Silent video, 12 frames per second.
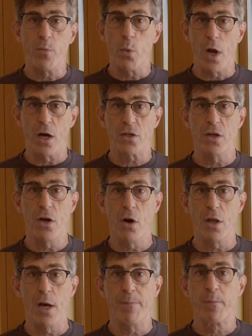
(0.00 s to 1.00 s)
We also
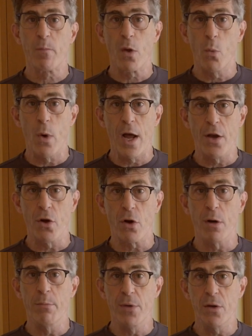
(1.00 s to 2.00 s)
know that when
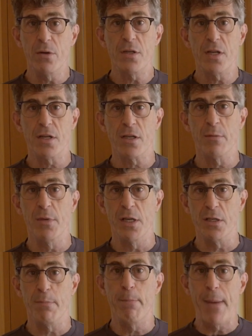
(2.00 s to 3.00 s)
your immune system
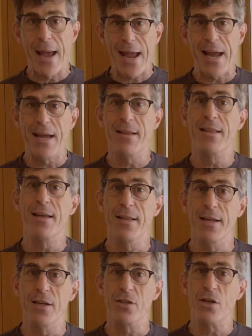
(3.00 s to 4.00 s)
is bathed in
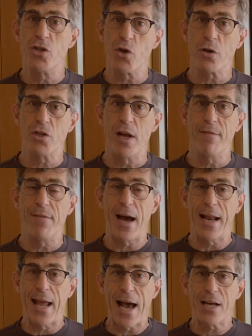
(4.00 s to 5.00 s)
these short chain
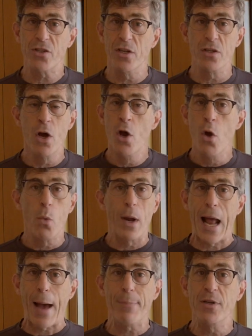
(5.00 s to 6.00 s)
fatty acids,
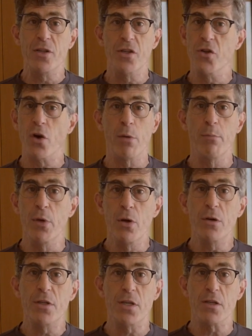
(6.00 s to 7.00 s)
what happens is your
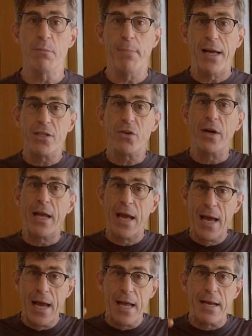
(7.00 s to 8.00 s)
immune system basically
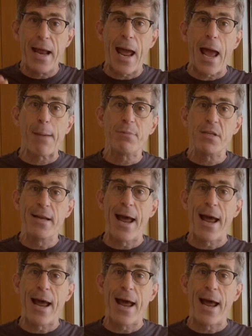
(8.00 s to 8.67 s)
tamps